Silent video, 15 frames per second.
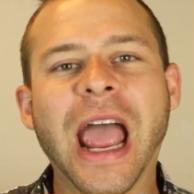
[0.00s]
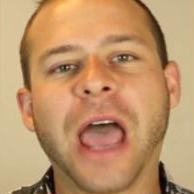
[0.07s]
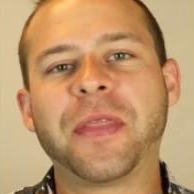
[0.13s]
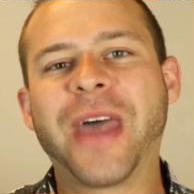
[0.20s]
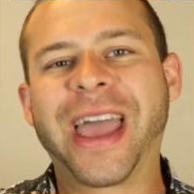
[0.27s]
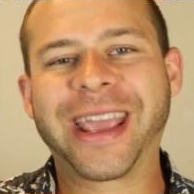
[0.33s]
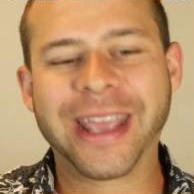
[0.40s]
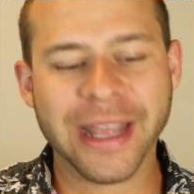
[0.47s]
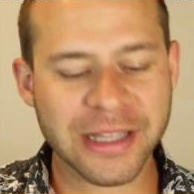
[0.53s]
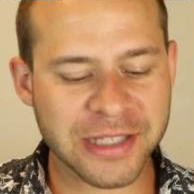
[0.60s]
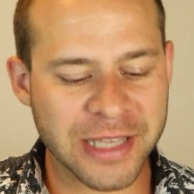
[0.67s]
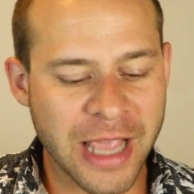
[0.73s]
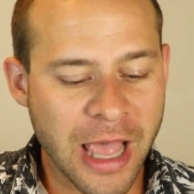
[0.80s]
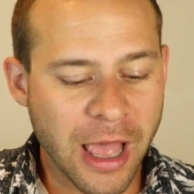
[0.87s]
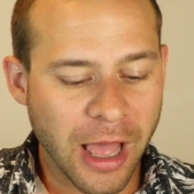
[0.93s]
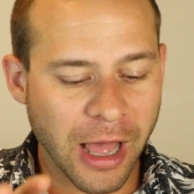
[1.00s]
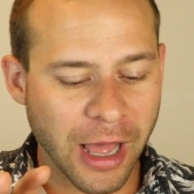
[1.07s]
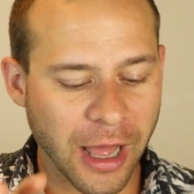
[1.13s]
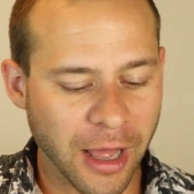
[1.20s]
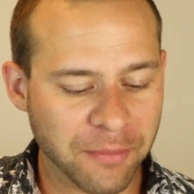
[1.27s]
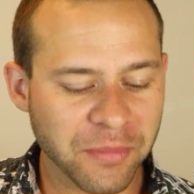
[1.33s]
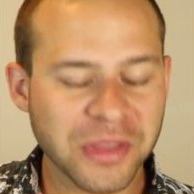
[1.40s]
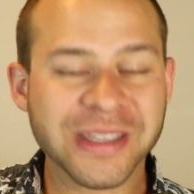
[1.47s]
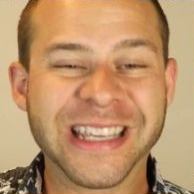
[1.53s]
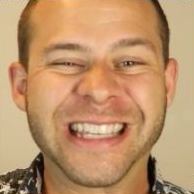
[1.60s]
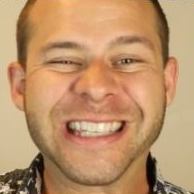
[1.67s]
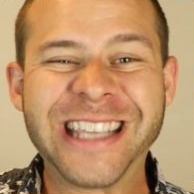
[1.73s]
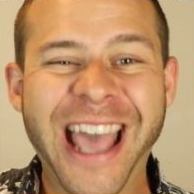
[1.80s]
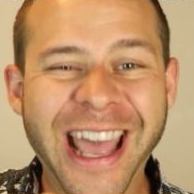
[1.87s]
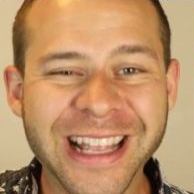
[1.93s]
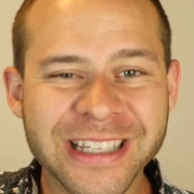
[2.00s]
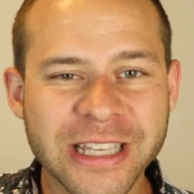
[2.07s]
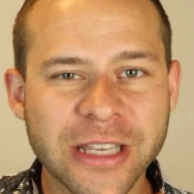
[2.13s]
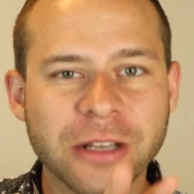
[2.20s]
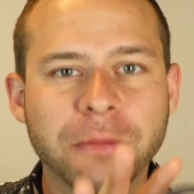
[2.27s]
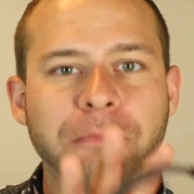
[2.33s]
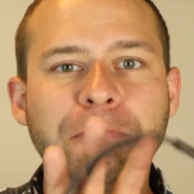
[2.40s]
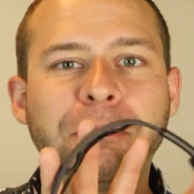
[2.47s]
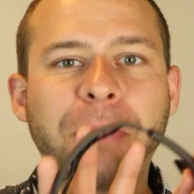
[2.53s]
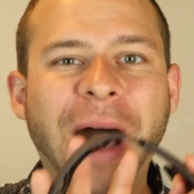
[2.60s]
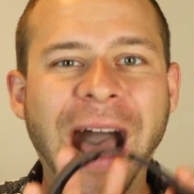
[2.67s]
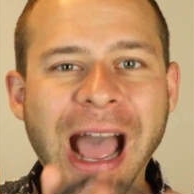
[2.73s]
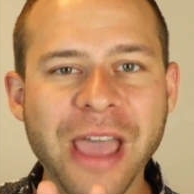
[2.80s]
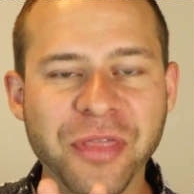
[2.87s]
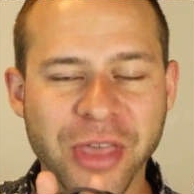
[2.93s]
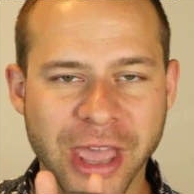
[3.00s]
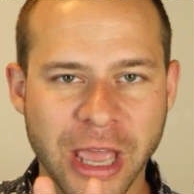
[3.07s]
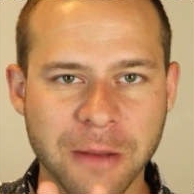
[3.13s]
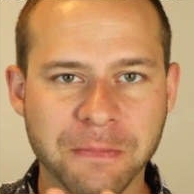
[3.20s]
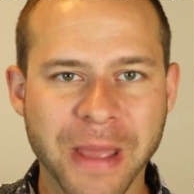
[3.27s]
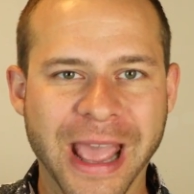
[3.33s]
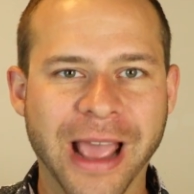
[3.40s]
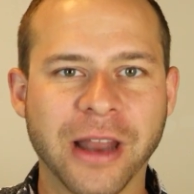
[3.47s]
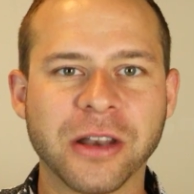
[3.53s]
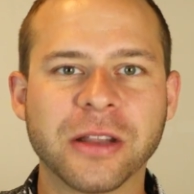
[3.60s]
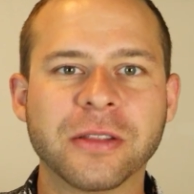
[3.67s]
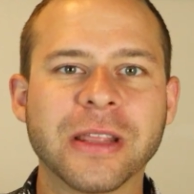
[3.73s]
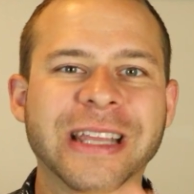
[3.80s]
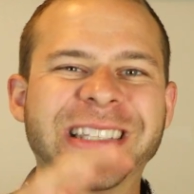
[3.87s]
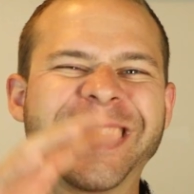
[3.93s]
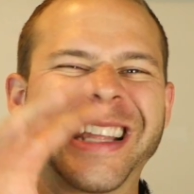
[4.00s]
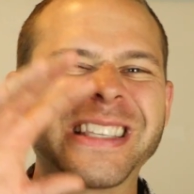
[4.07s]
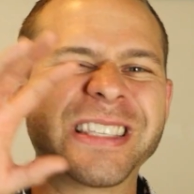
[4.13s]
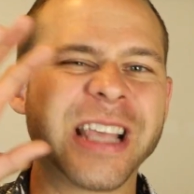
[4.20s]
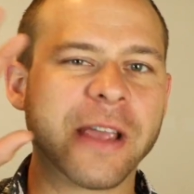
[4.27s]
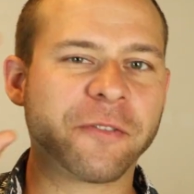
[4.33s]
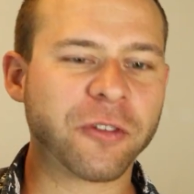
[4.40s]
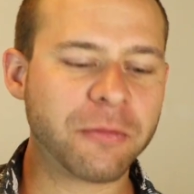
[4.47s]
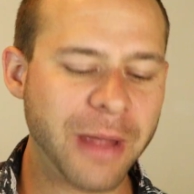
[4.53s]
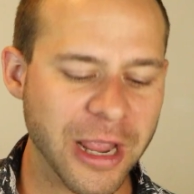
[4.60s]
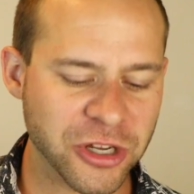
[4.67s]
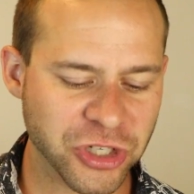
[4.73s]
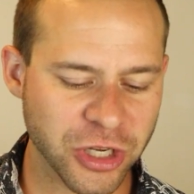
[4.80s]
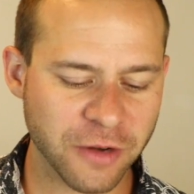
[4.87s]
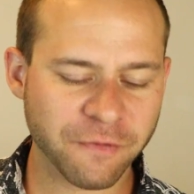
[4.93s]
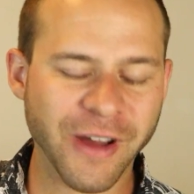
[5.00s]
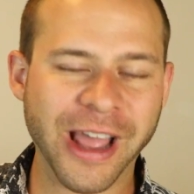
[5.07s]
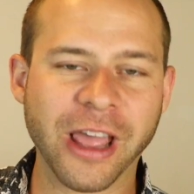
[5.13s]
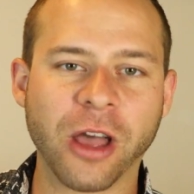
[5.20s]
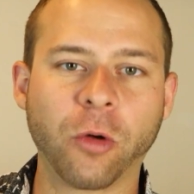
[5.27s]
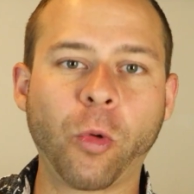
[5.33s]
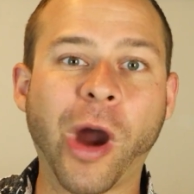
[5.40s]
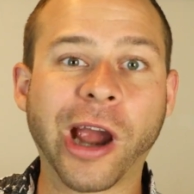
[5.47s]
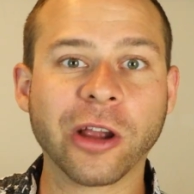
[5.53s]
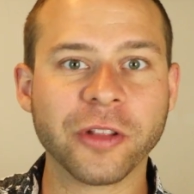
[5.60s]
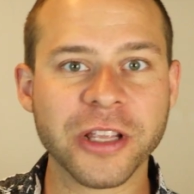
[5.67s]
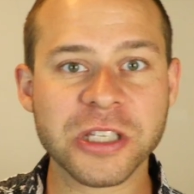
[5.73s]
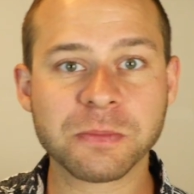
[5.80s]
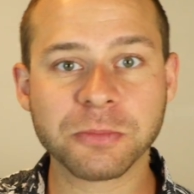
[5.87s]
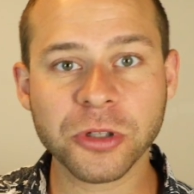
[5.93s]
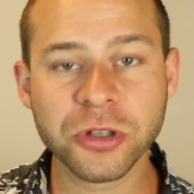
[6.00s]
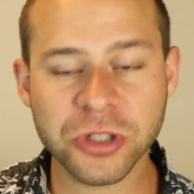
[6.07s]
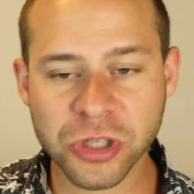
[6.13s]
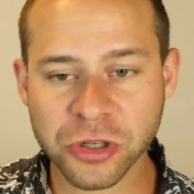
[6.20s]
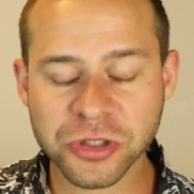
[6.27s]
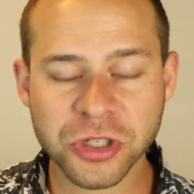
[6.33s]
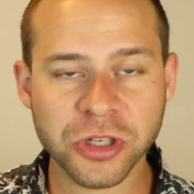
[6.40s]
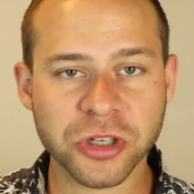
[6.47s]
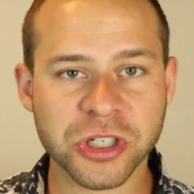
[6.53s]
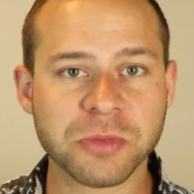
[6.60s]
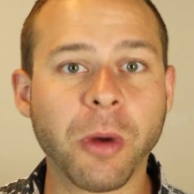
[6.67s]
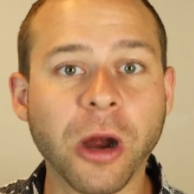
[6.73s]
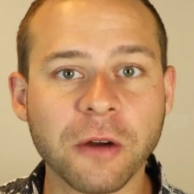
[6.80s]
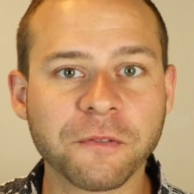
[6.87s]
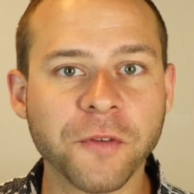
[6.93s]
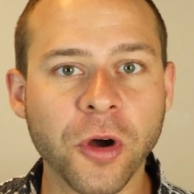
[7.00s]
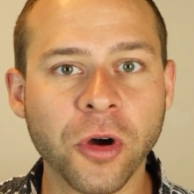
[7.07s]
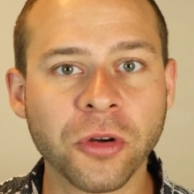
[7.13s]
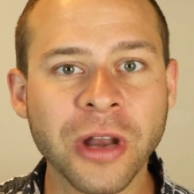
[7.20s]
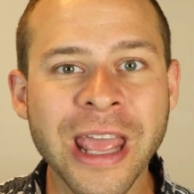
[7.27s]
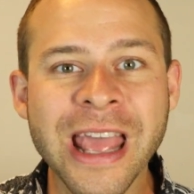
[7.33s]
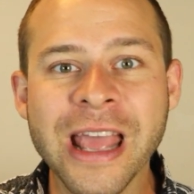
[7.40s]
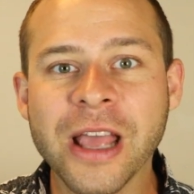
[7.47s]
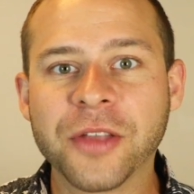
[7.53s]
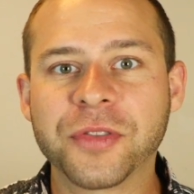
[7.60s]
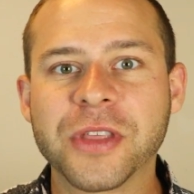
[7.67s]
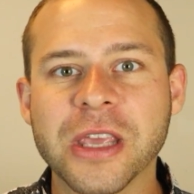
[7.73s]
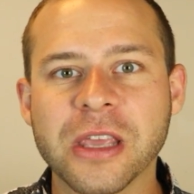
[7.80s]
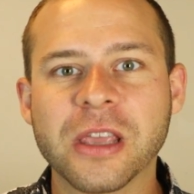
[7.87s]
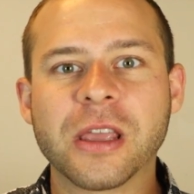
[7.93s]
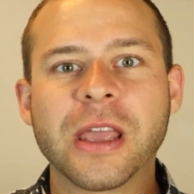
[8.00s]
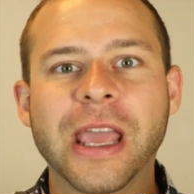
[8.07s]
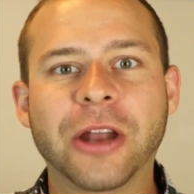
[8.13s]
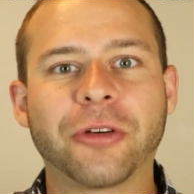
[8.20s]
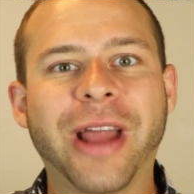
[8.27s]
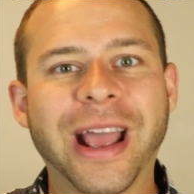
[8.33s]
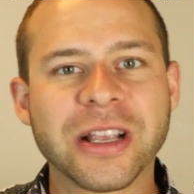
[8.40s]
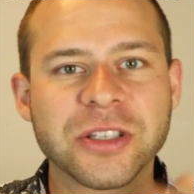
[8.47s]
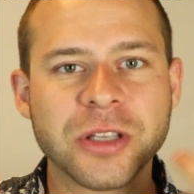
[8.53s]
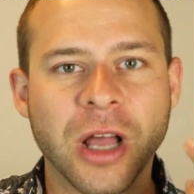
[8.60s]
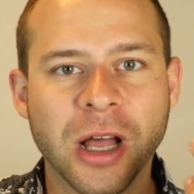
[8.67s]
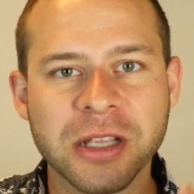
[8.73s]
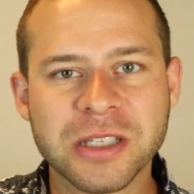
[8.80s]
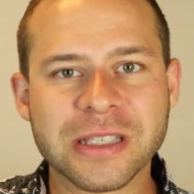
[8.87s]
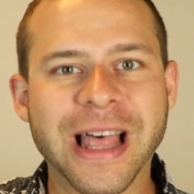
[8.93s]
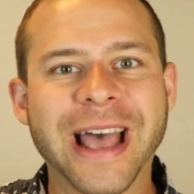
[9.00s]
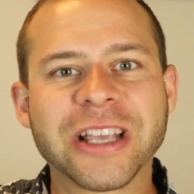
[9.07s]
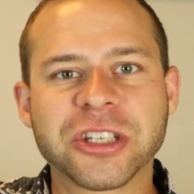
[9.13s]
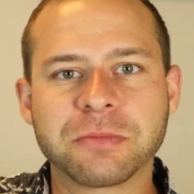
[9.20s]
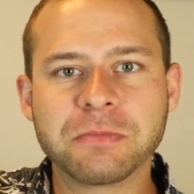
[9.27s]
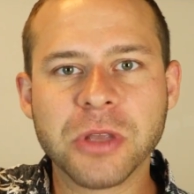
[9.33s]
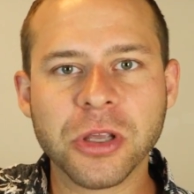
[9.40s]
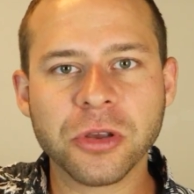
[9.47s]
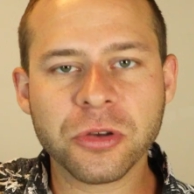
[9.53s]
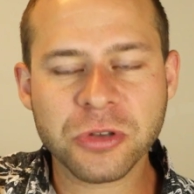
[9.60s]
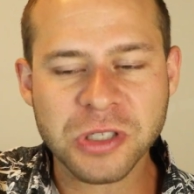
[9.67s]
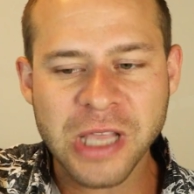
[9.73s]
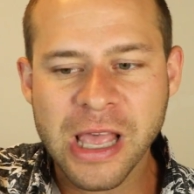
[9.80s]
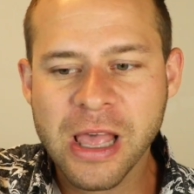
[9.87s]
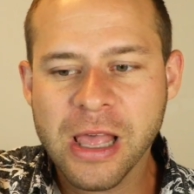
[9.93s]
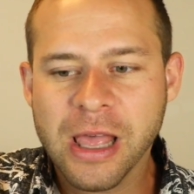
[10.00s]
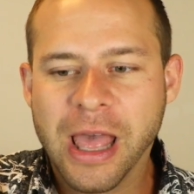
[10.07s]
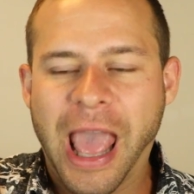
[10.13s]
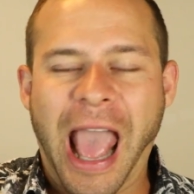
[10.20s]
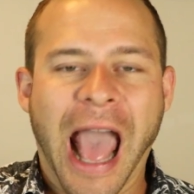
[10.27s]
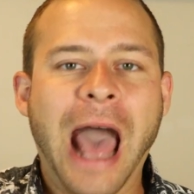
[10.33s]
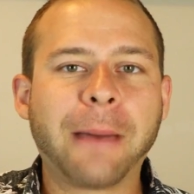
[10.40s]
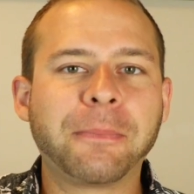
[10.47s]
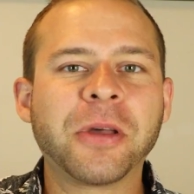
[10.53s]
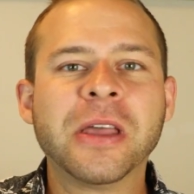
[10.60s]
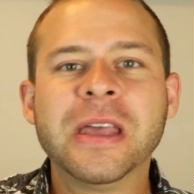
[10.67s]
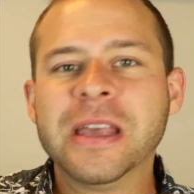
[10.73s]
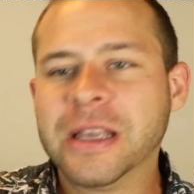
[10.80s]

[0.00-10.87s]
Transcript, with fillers: and that gets detected by the headband. It sends the information via wireless Bluetooth to your smartphone. The InterAxon/Muse app